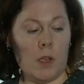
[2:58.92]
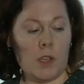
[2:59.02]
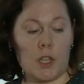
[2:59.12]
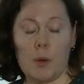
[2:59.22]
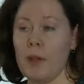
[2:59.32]

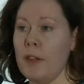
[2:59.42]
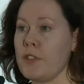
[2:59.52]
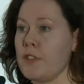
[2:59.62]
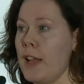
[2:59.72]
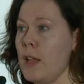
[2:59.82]
So we've
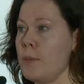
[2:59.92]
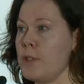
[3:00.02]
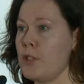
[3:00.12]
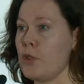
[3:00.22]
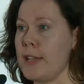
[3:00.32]

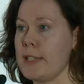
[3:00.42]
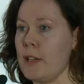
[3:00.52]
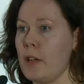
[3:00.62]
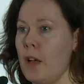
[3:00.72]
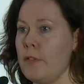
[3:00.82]
developed a
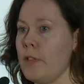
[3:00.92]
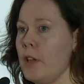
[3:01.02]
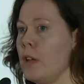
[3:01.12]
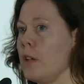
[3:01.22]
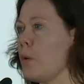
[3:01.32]
dressing glove,
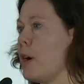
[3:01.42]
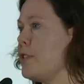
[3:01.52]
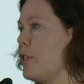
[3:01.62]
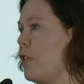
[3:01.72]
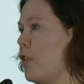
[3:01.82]
and quite
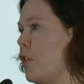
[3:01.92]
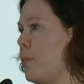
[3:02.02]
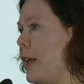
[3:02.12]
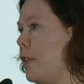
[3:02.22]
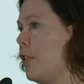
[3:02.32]
a few of you have
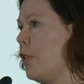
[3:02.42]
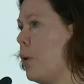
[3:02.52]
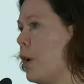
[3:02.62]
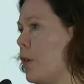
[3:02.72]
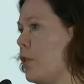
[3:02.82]
been to
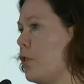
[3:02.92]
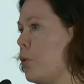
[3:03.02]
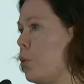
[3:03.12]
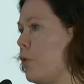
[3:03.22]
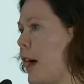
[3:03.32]
our
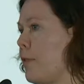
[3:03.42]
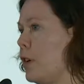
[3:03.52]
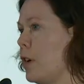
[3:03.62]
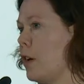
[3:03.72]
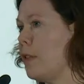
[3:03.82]
stall to have a
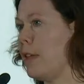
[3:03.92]
look at